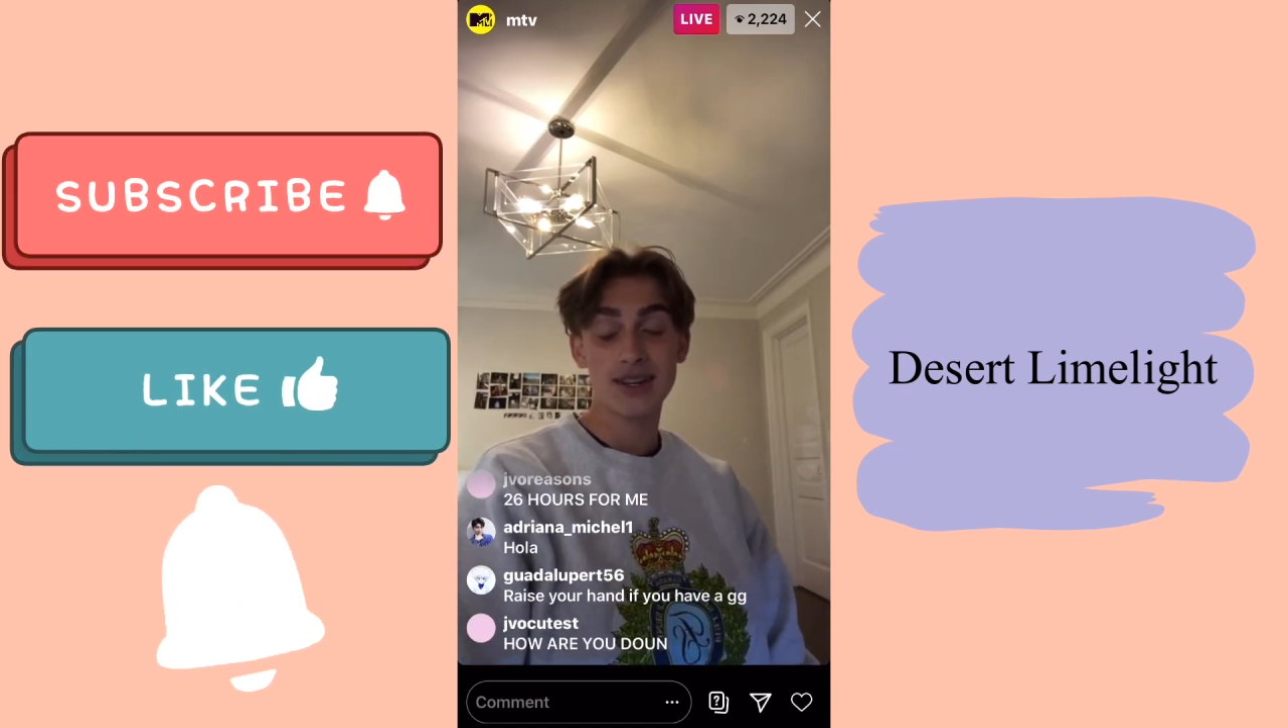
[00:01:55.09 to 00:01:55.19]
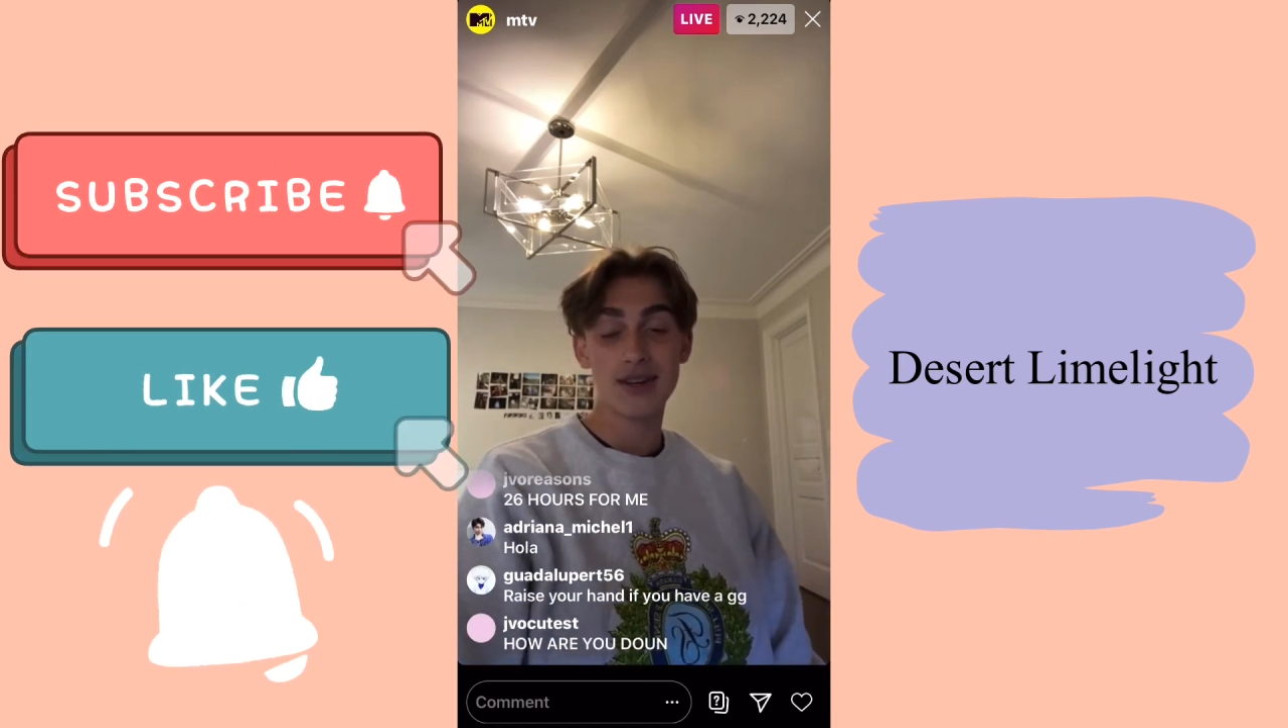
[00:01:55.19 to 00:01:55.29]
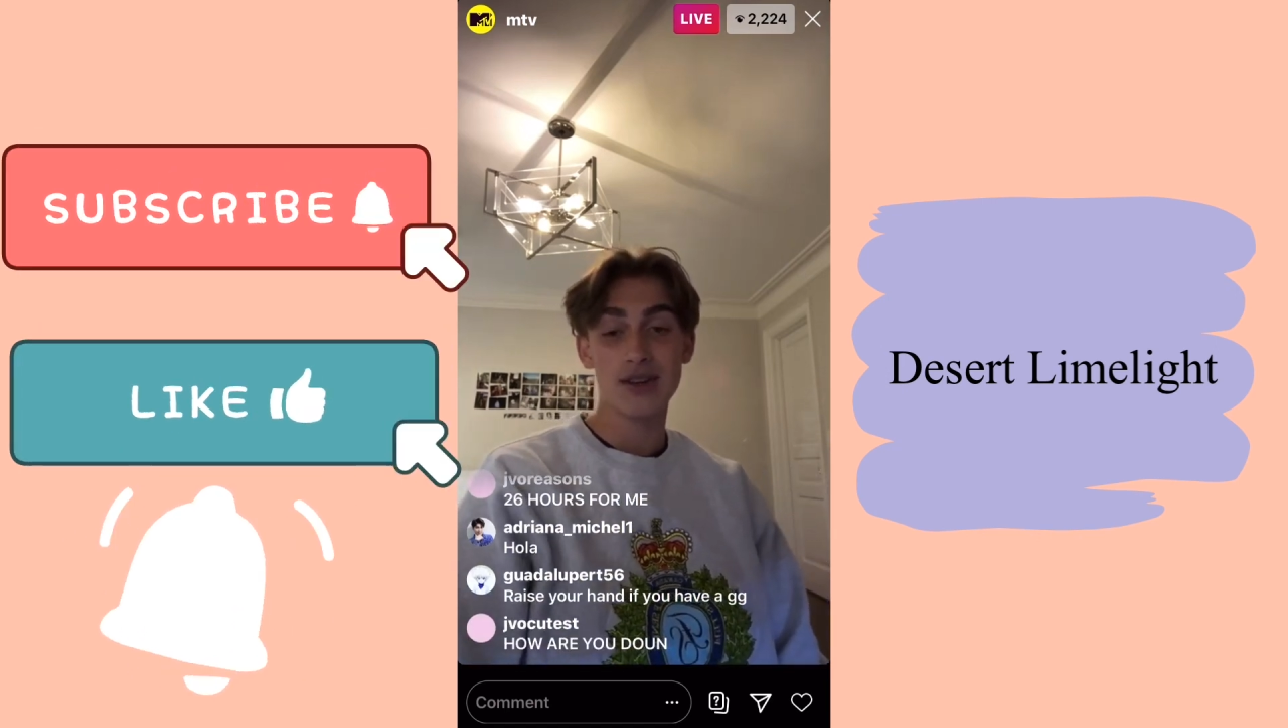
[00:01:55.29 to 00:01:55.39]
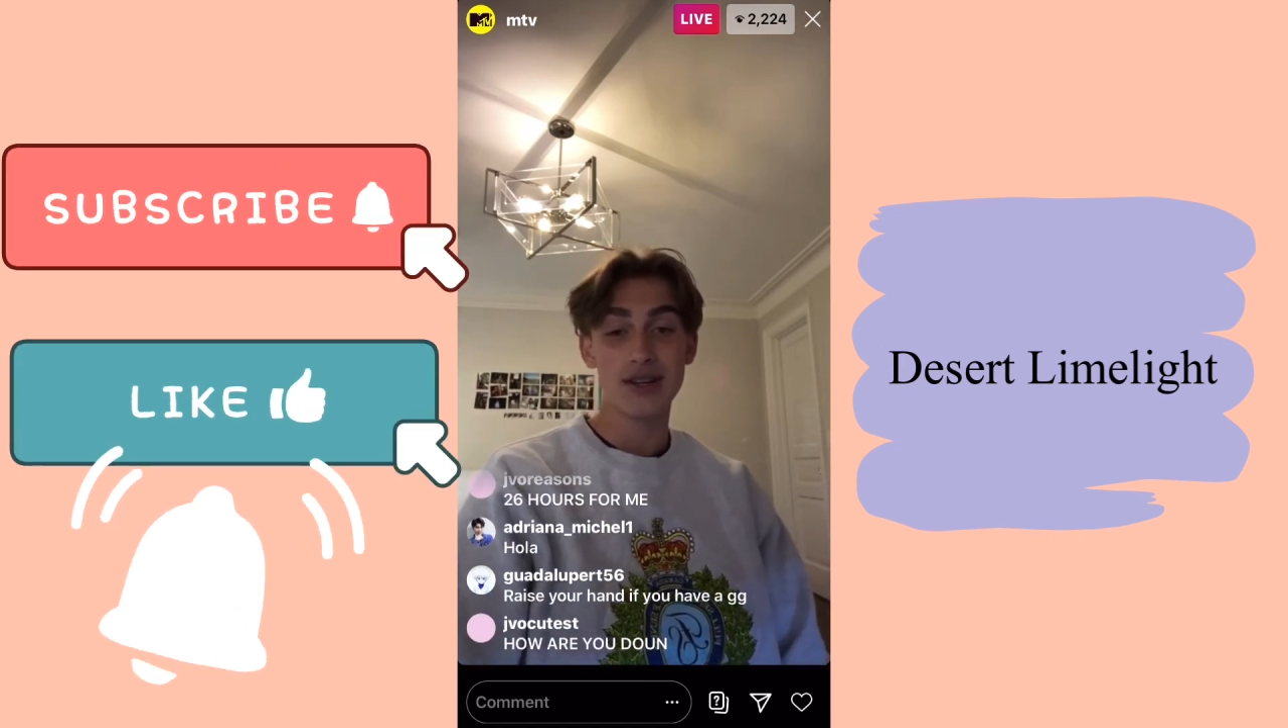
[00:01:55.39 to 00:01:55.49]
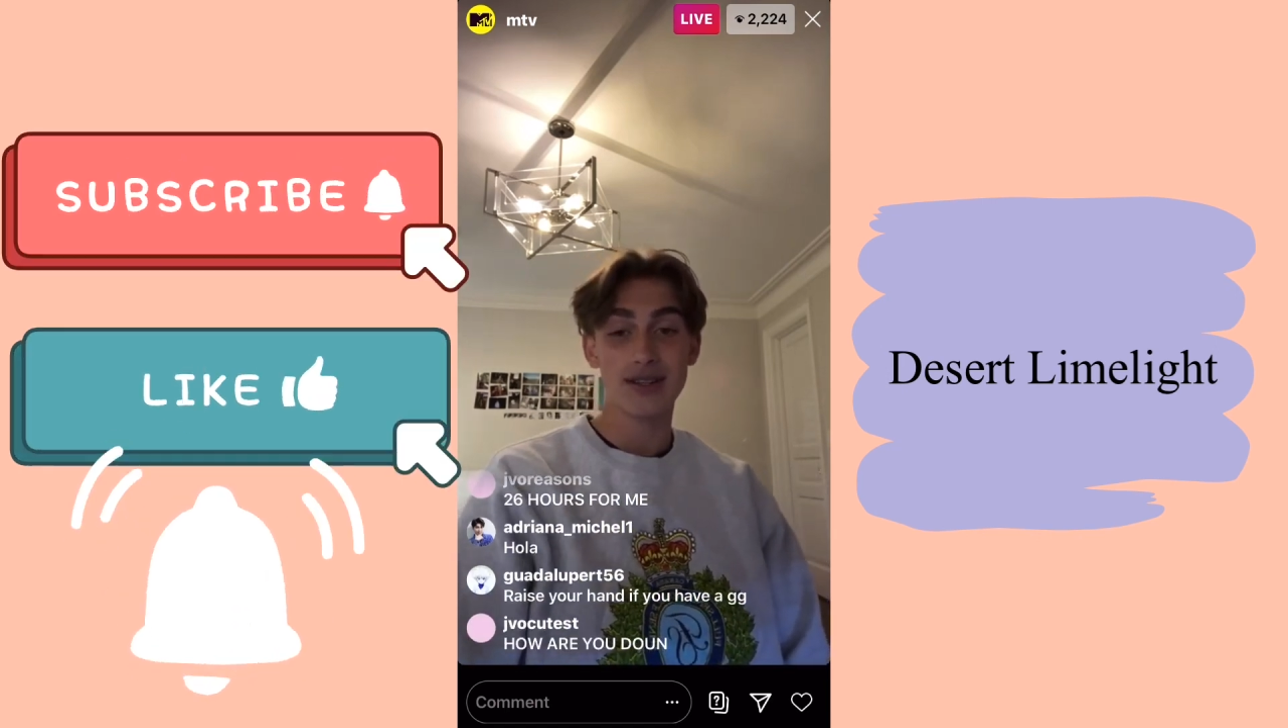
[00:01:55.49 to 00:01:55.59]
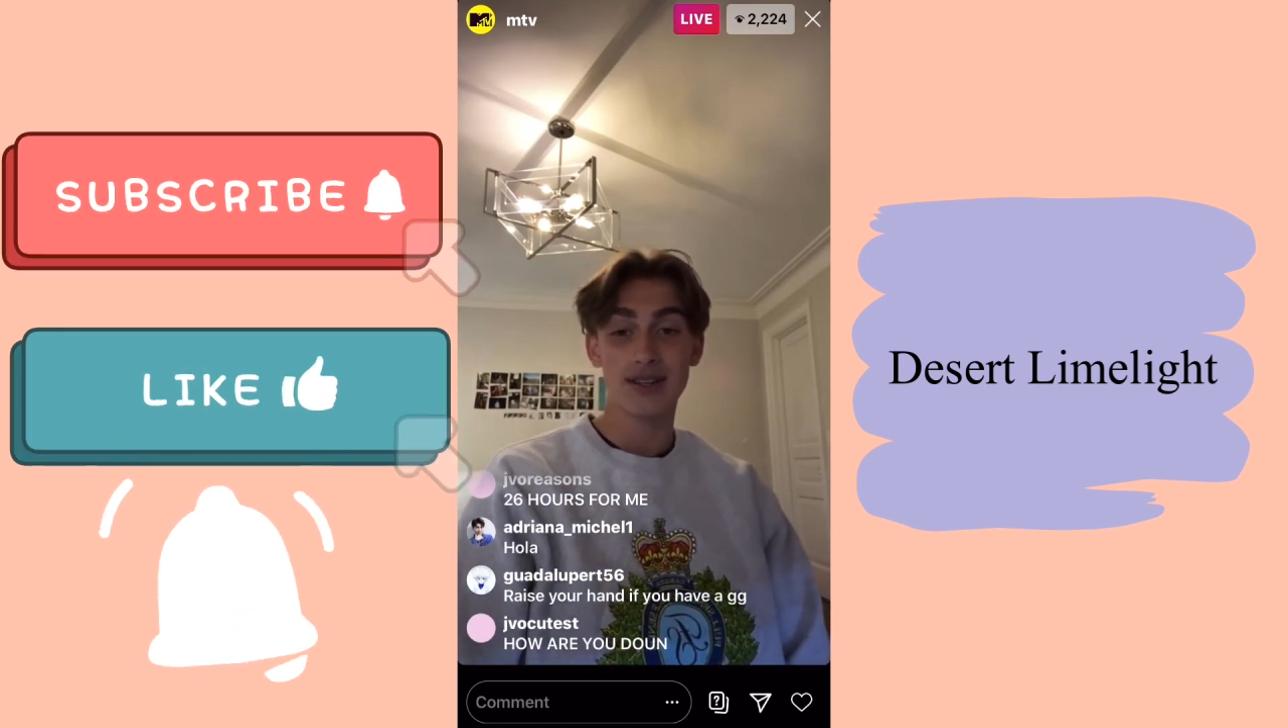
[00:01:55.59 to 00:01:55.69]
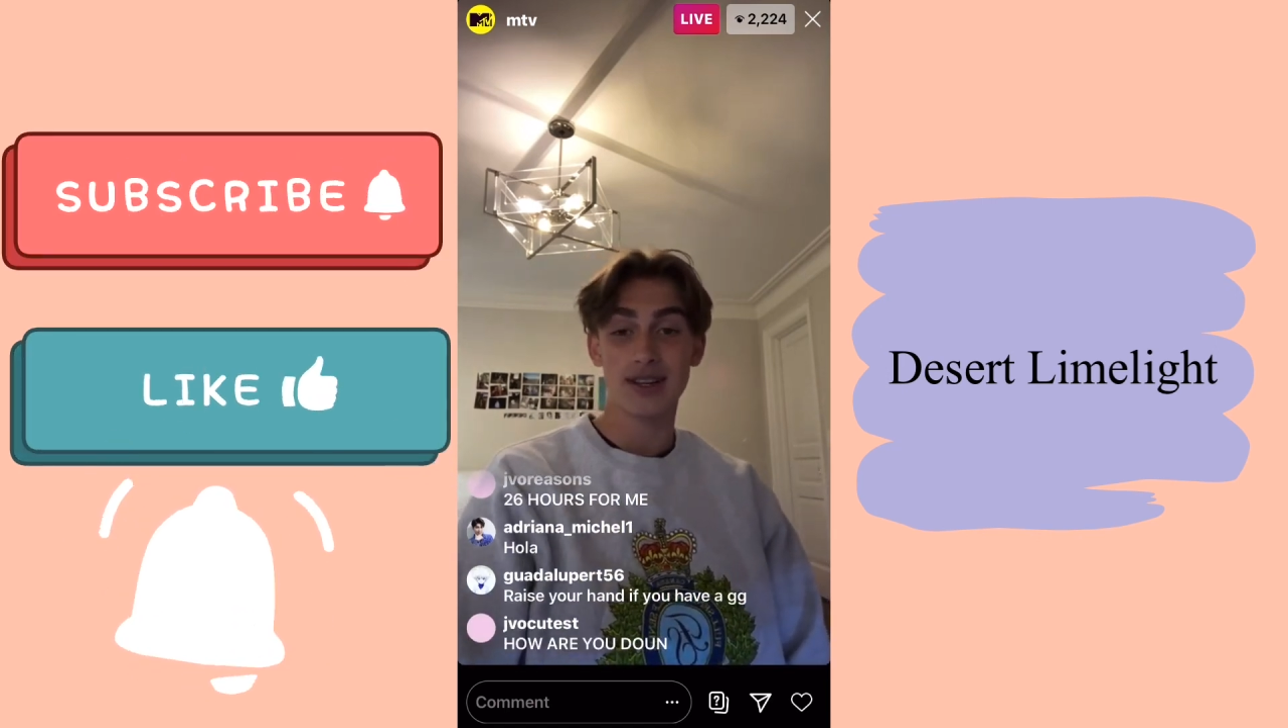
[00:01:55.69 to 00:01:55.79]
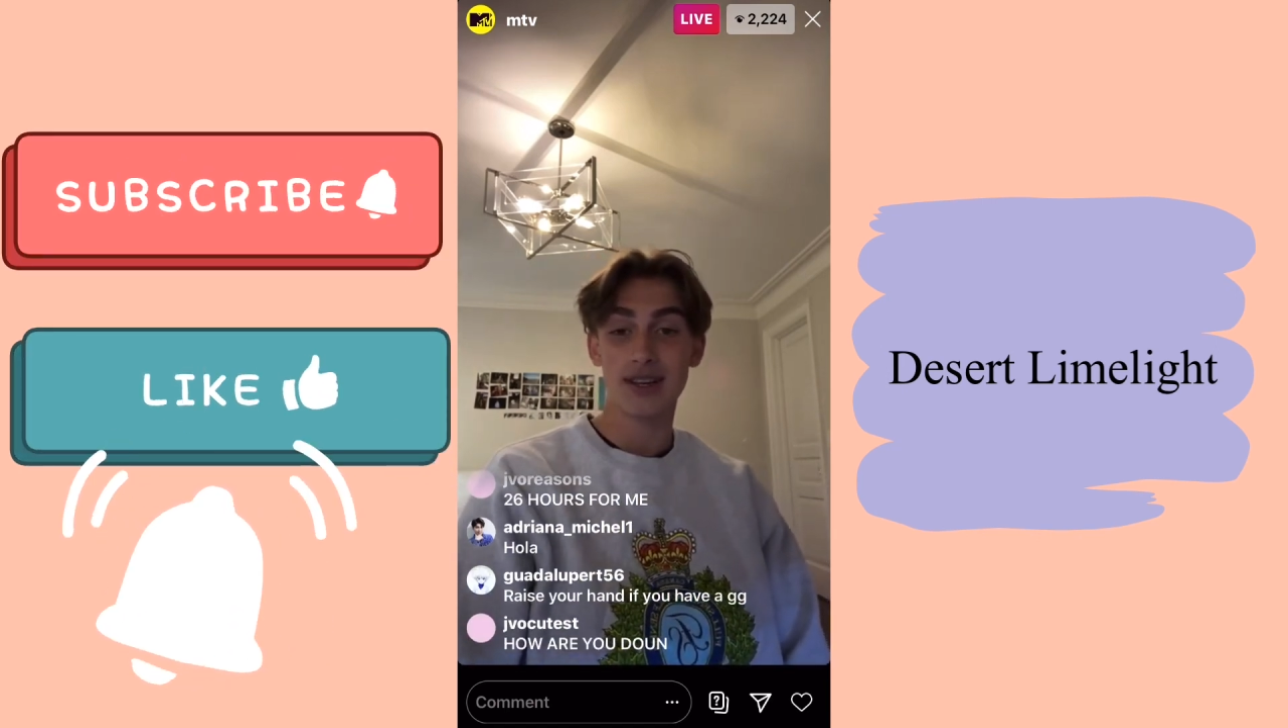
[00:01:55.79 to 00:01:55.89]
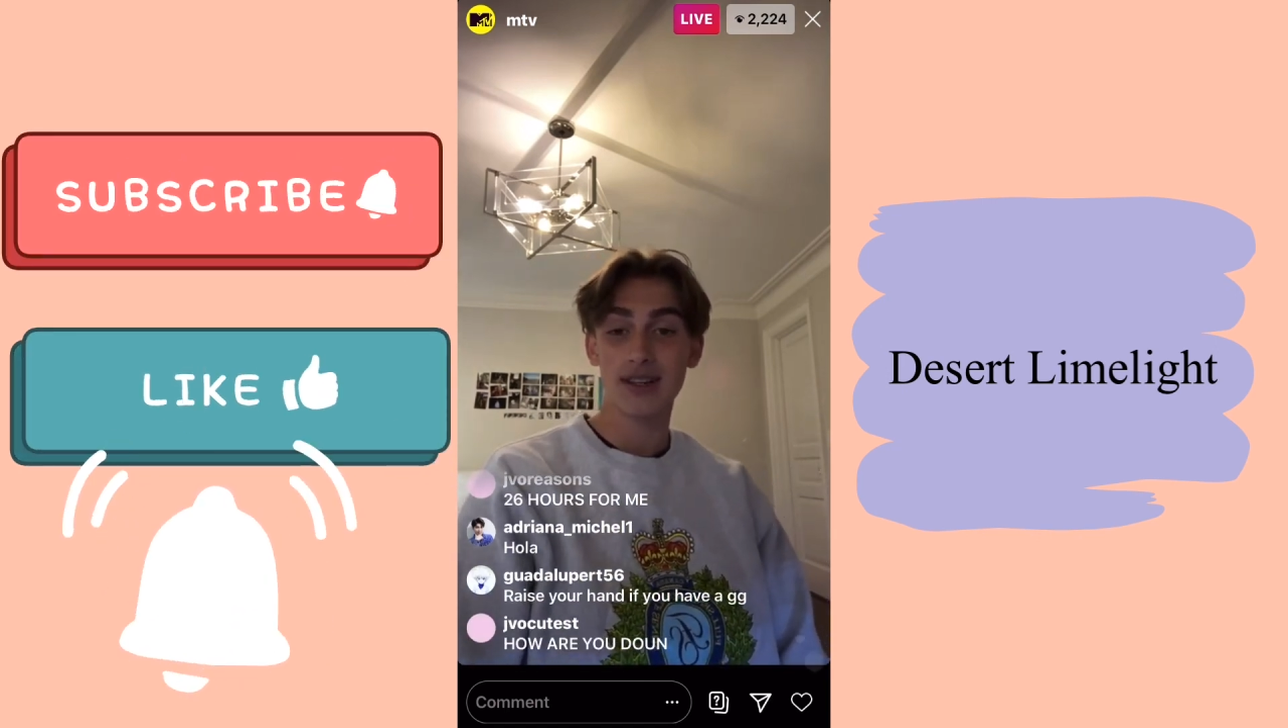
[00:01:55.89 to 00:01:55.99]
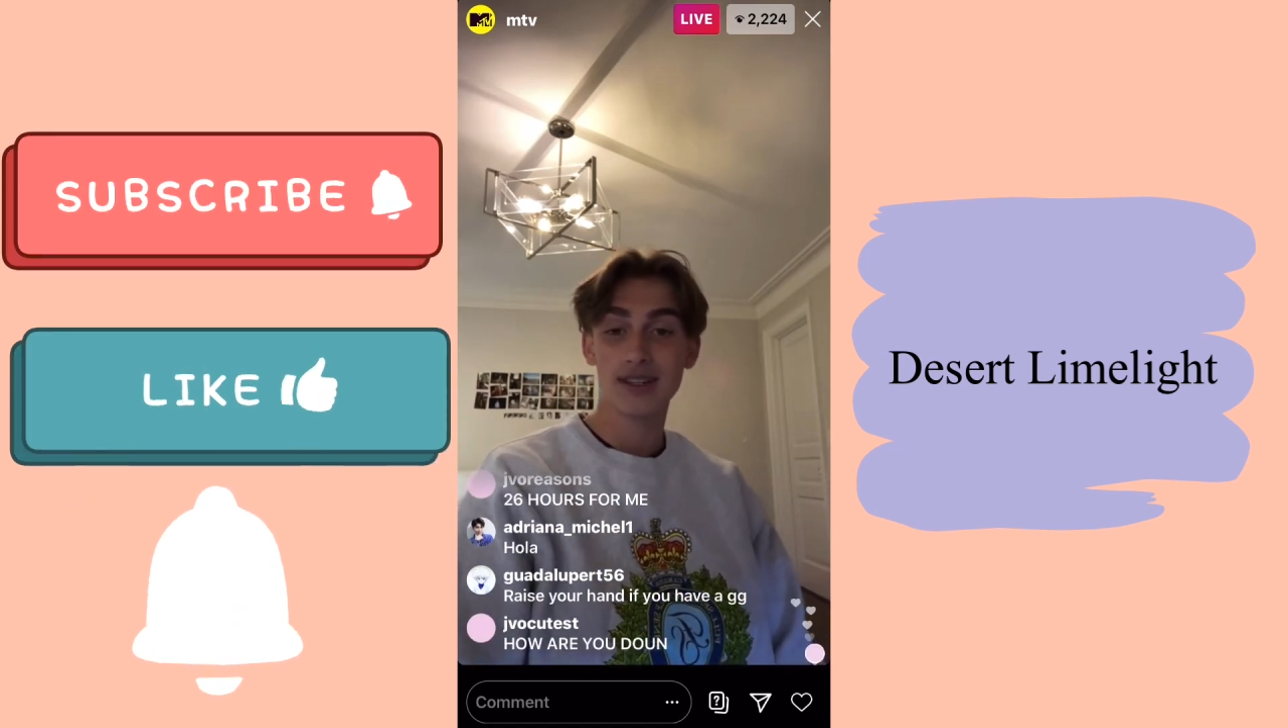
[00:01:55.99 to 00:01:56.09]
degrees in
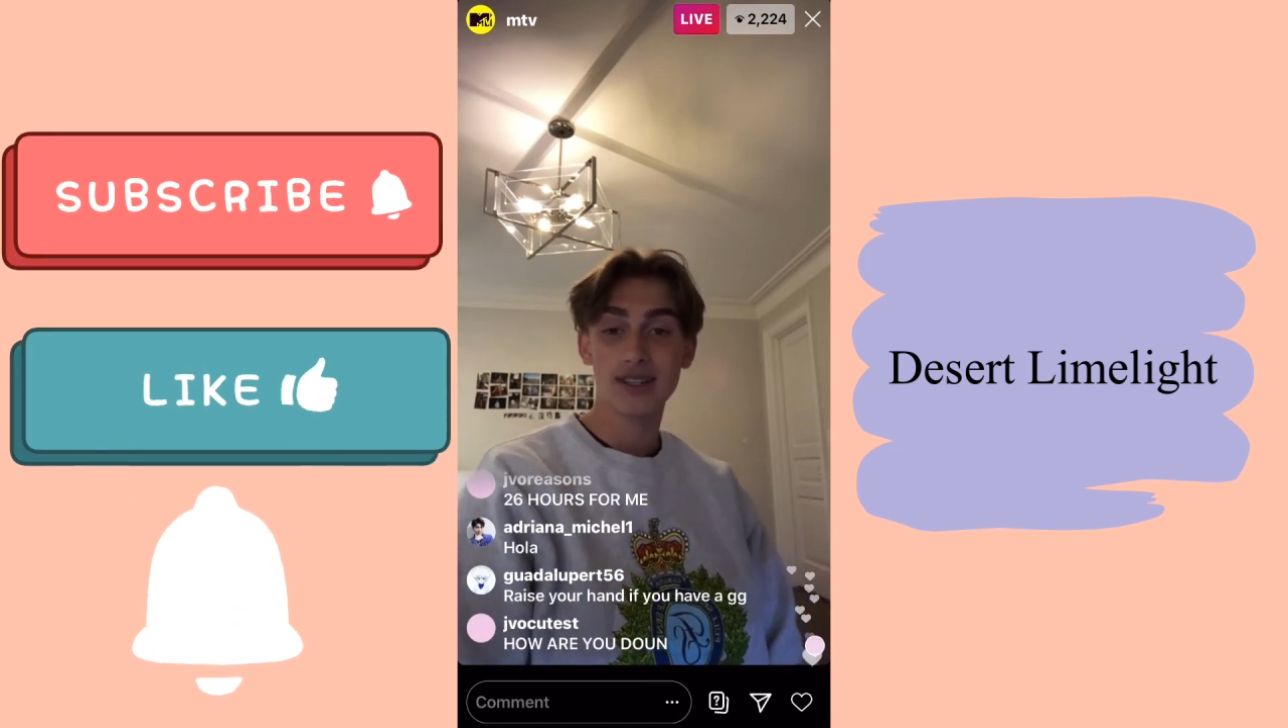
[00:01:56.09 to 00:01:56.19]
here.